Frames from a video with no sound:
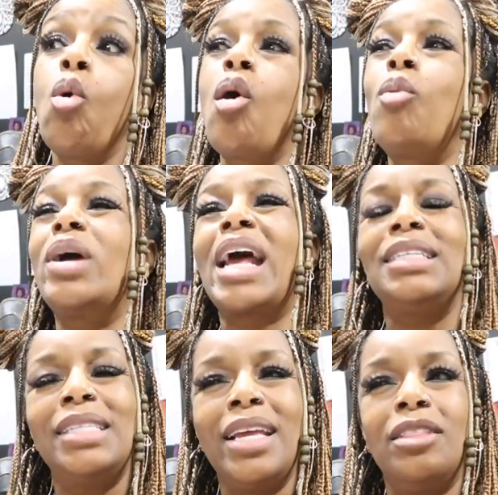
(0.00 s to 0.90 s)
Or when
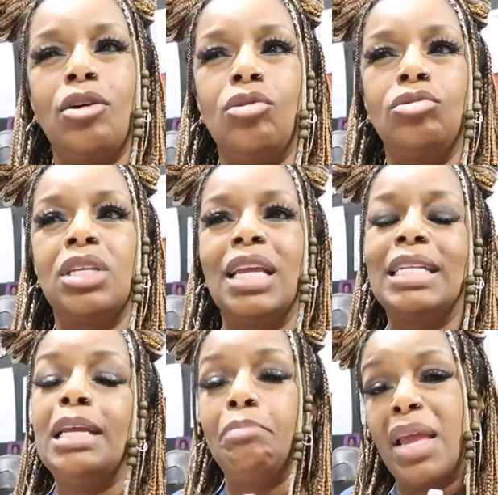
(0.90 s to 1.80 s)
I said those,
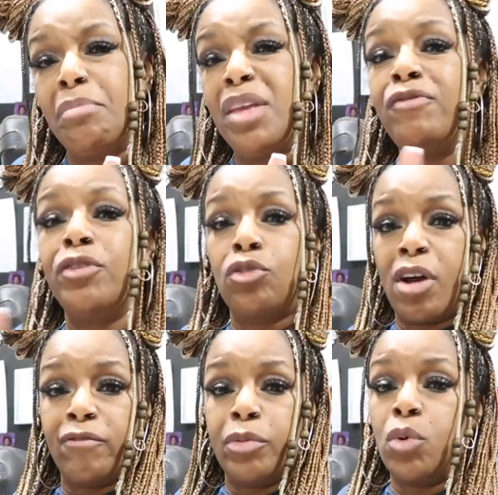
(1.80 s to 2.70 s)
it didn't make me feel
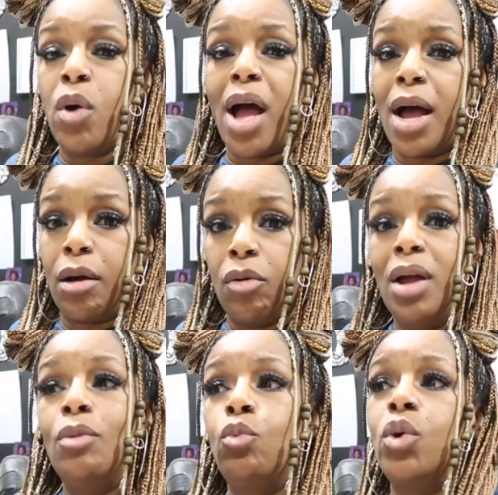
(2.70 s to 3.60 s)
comfortable how
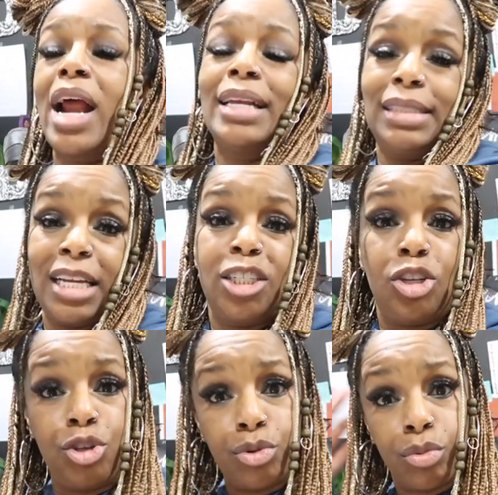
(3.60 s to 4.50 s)
what I said
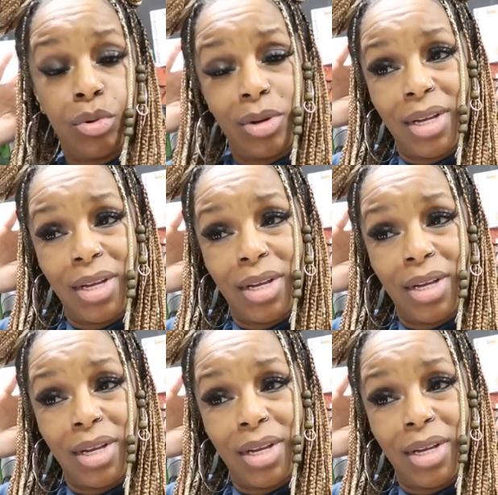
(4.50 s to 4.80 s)
to you.